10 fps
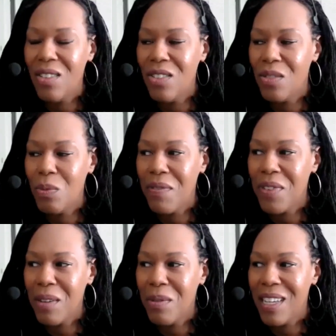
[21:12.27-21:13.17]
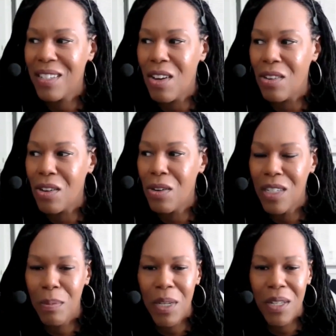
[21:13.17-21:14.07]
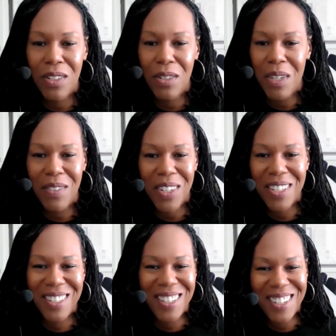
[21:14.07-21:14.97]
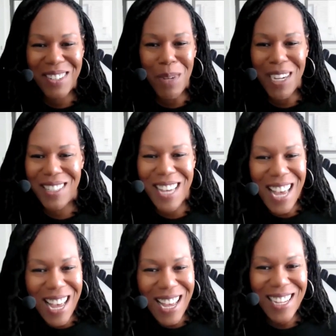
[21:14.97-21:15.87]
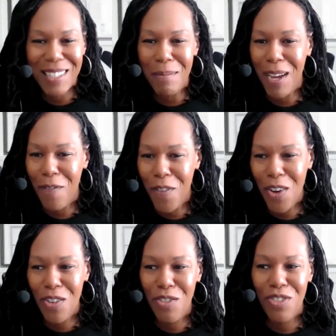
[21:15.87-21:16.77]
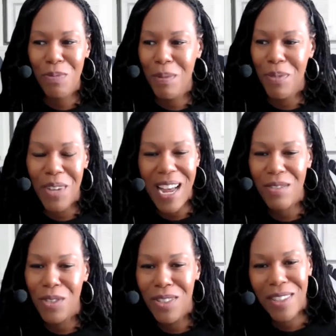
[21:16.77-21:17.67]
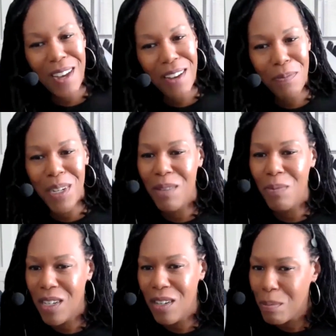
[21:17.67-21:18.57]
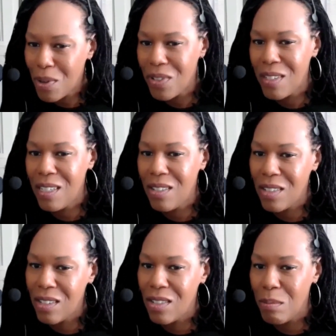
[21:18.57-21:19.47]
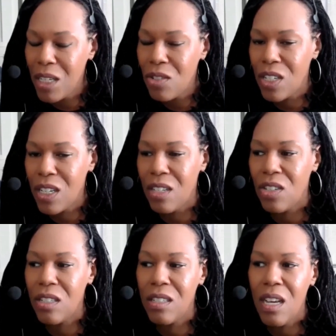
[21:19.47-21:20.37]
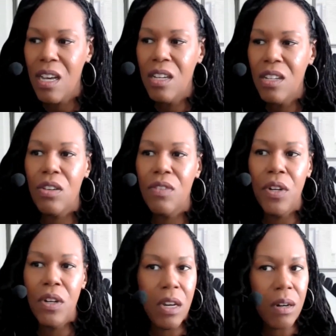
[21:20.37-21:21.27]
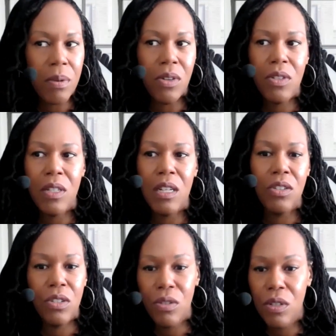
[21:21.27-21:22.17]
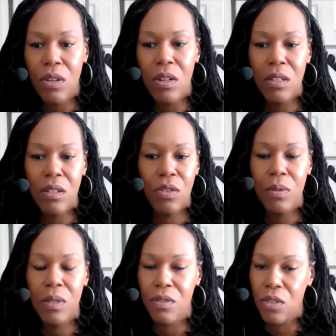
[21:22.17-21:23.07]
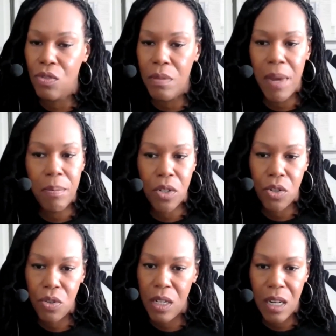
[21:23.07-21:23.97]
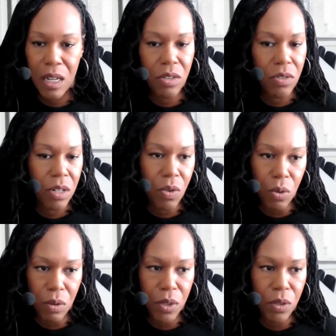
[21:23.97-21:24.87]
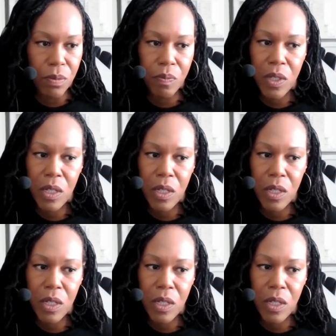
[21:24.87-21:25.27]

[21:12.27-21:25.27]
those, well, I forget what that's called, courage pills or whatever, because by text and by phone, people act real tough, but then when they're in person, their demeanor changes. So if you're a young person and you're used to all the Zoom stuff, just remember, treat it like you're in the courtroom.